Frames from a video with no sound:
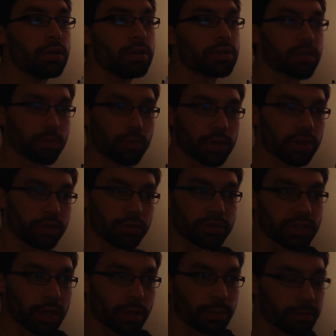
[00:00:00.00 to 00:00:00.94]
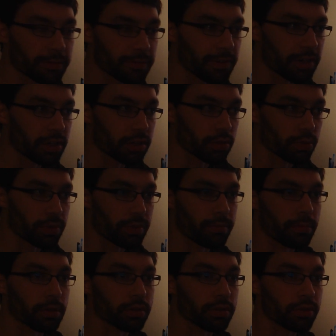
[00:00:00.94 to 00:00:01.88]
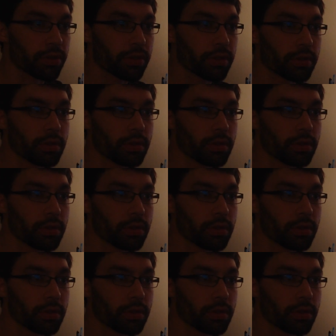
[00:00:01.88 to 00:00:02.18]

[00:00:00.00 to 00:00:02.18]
So I want to do a double fair with Marth.